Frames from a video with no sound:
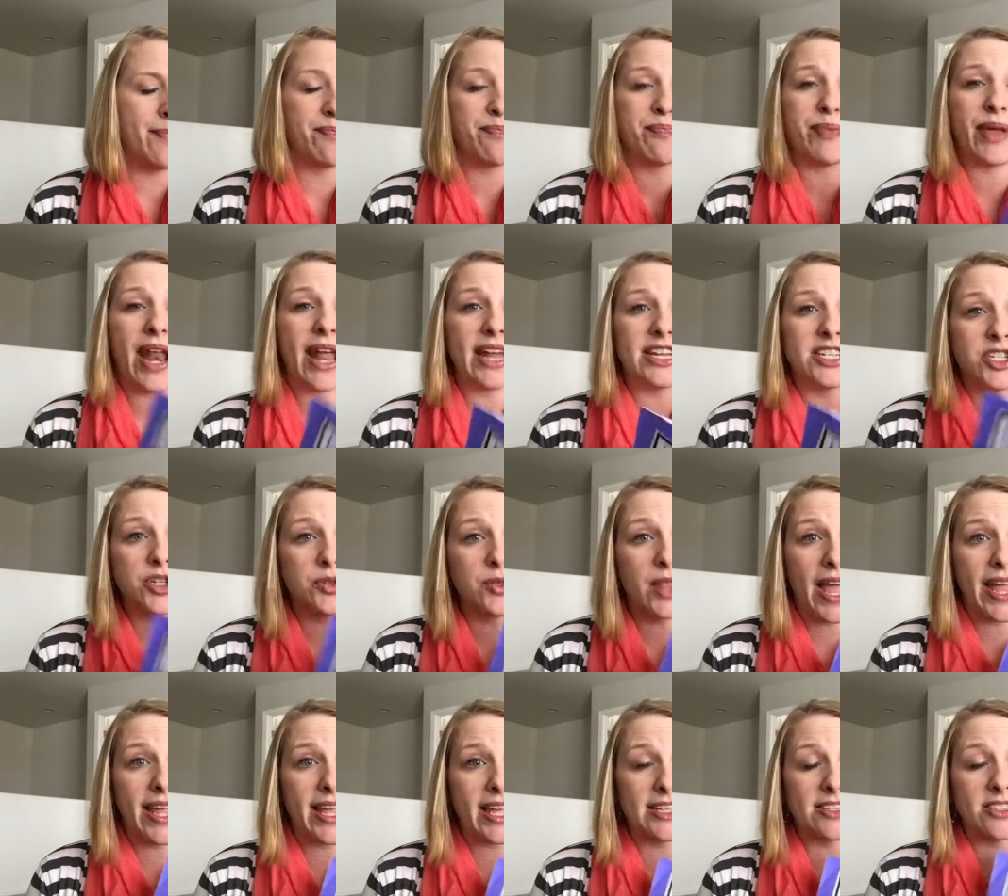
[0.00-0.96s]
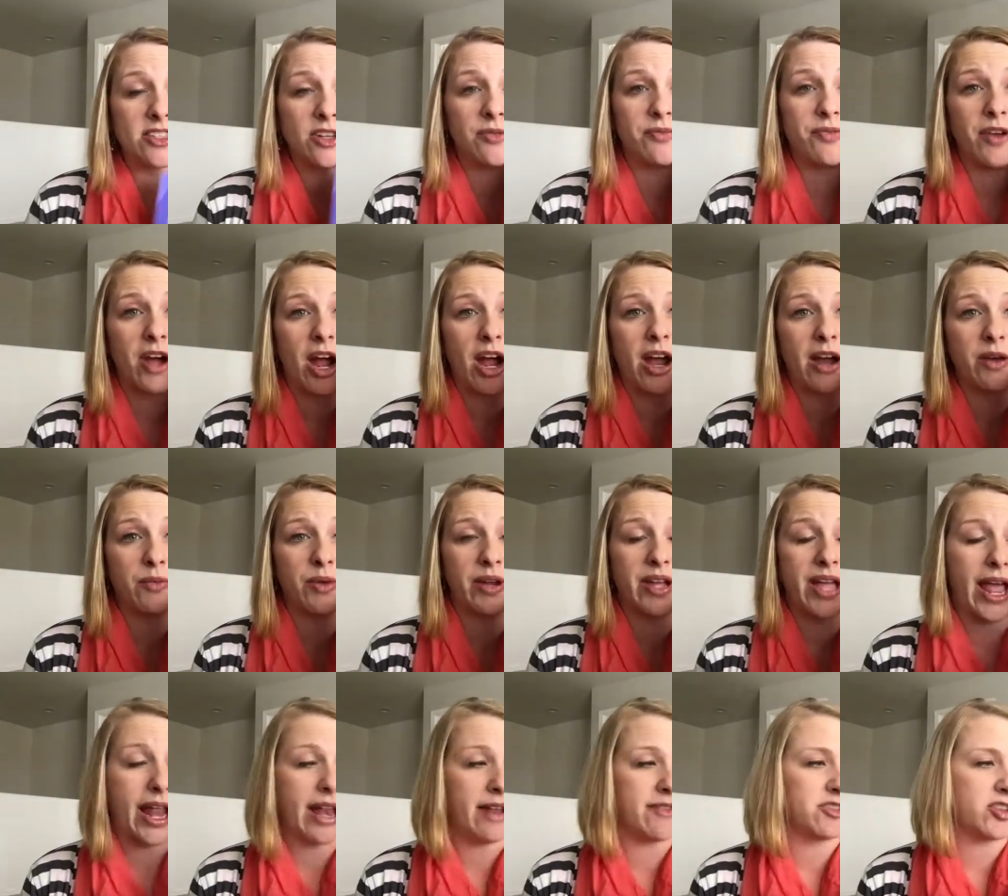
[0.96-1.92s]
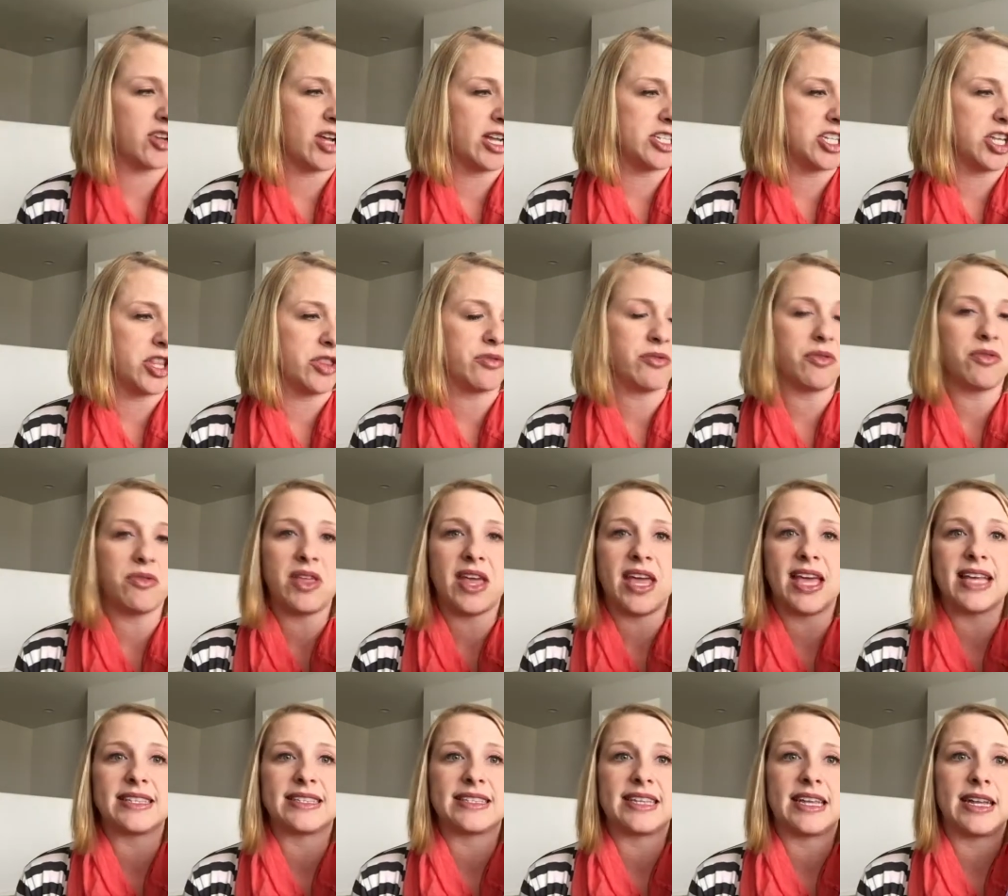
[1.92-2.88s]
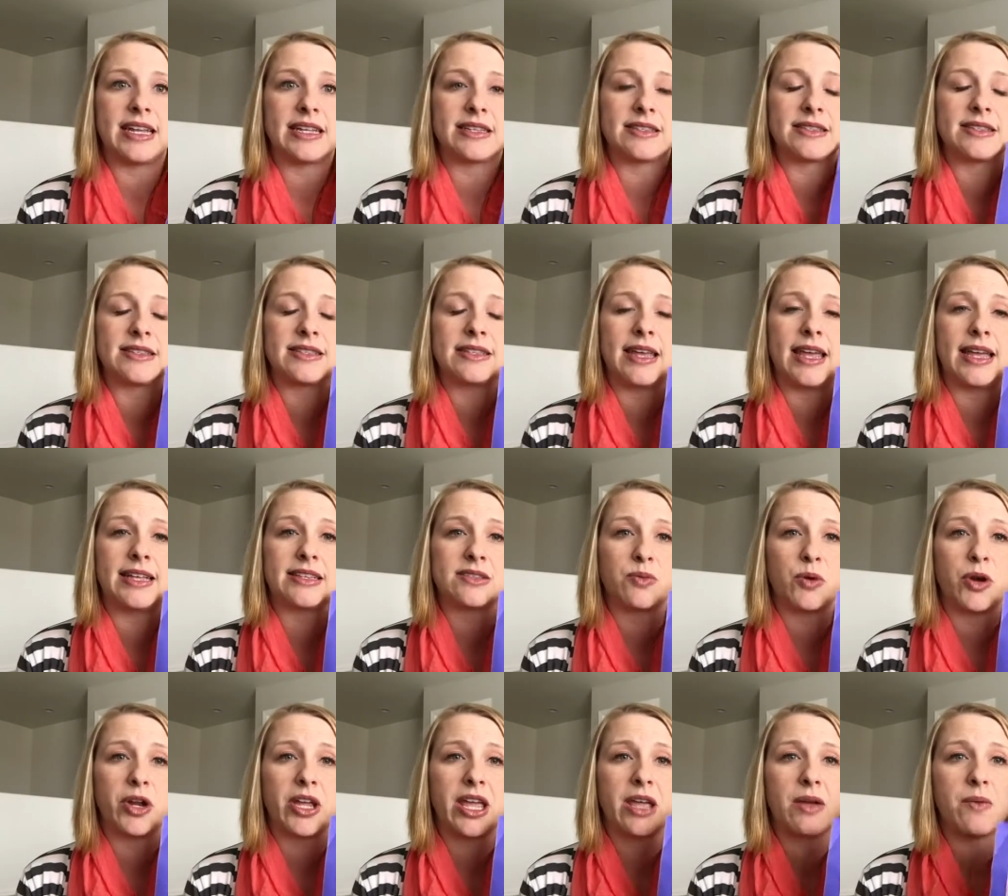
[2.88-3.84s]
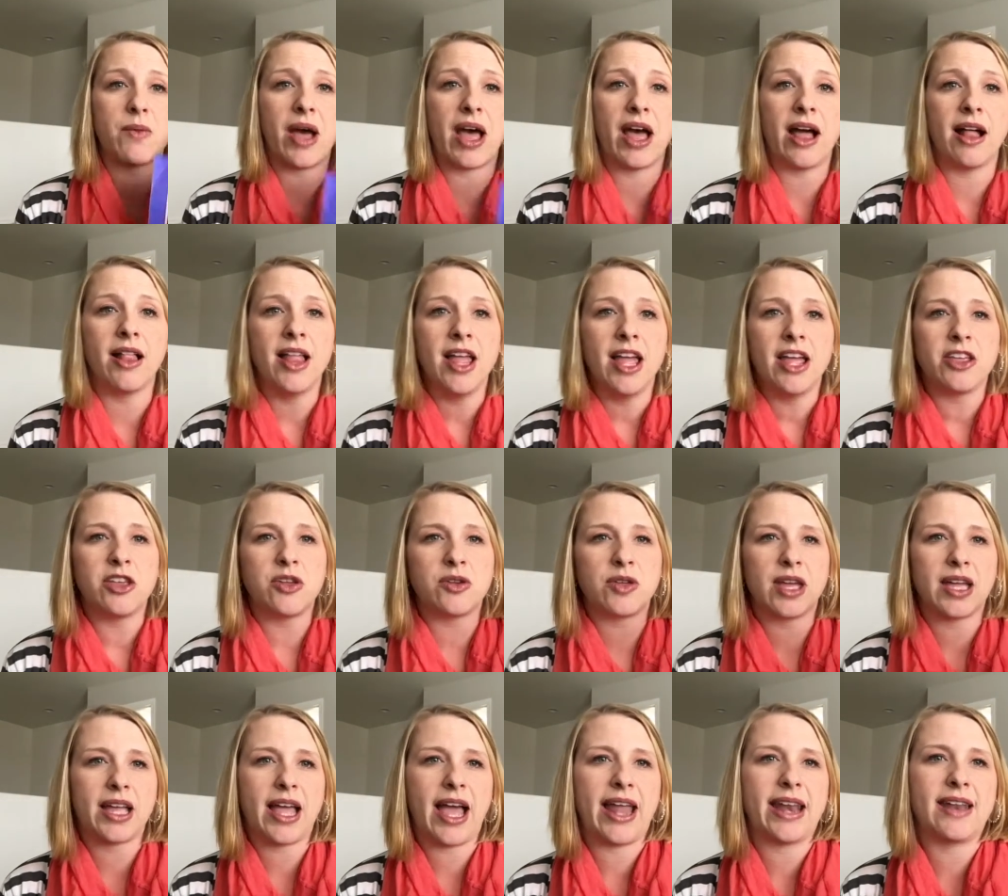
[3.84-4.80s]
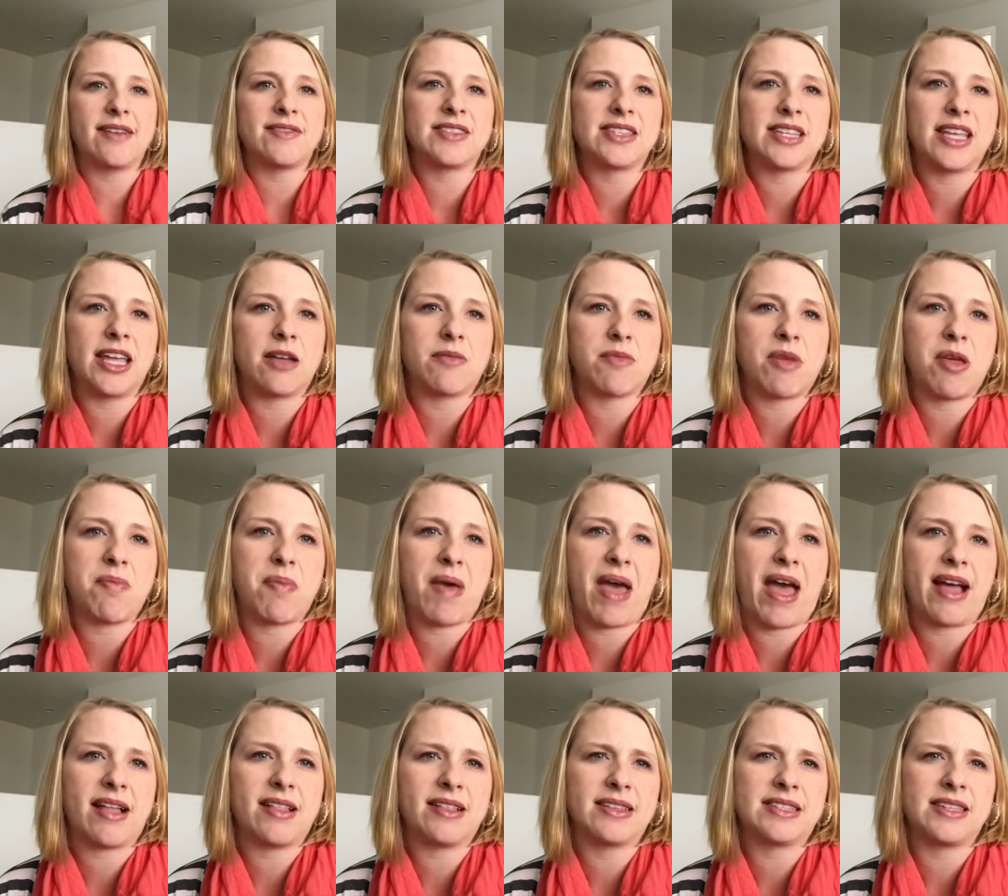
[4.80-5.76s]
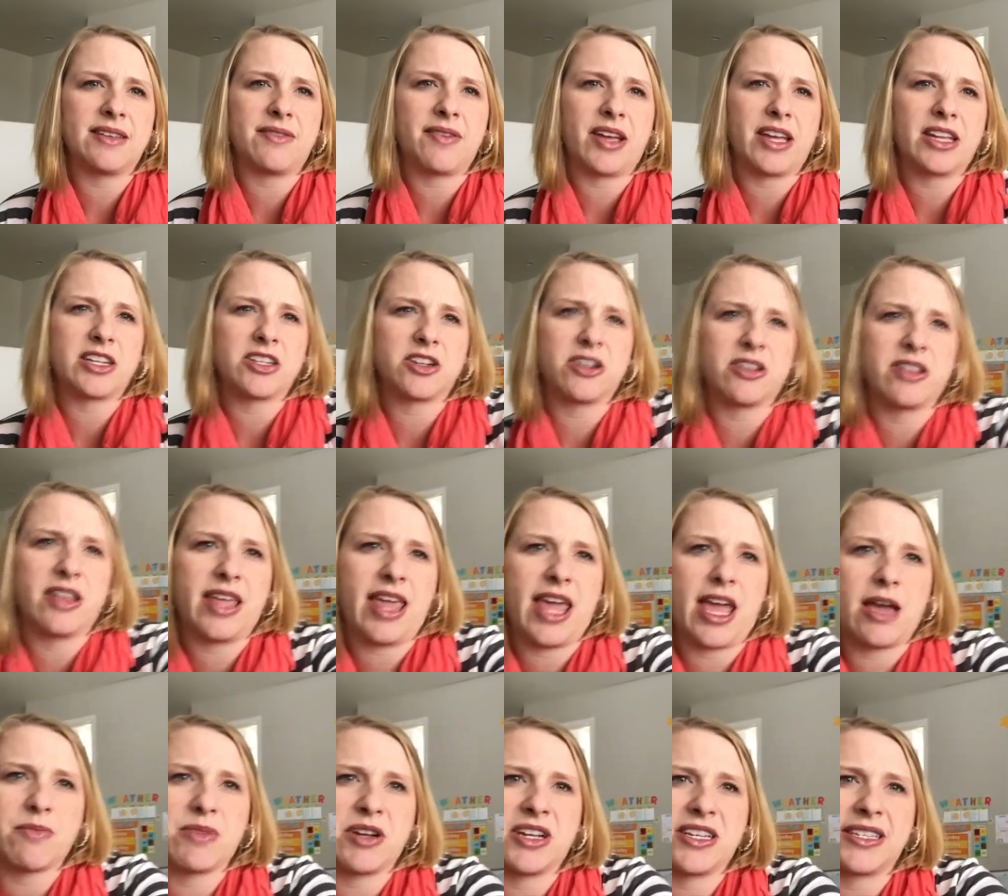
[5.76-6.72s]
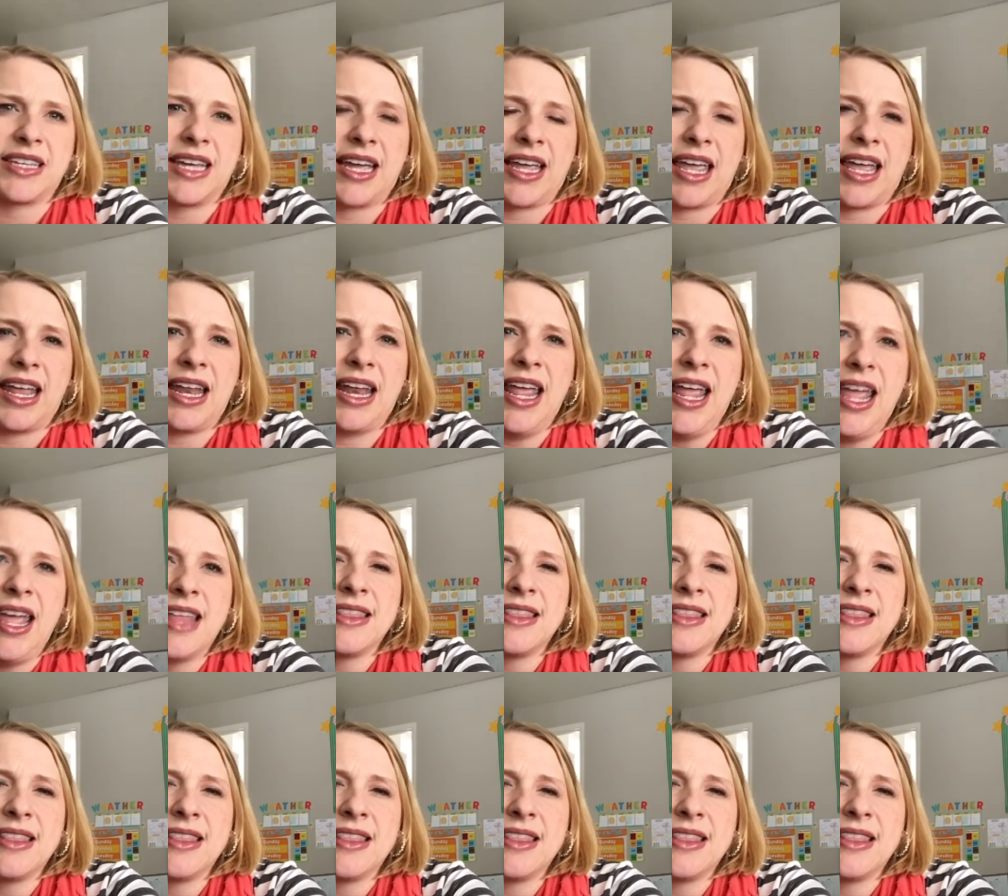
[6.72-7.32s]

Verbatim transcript: but I do like it so far, and we're kind of trudging through this, and it's working well. You can kind of see on my back, let's see if I can turn the camera a second.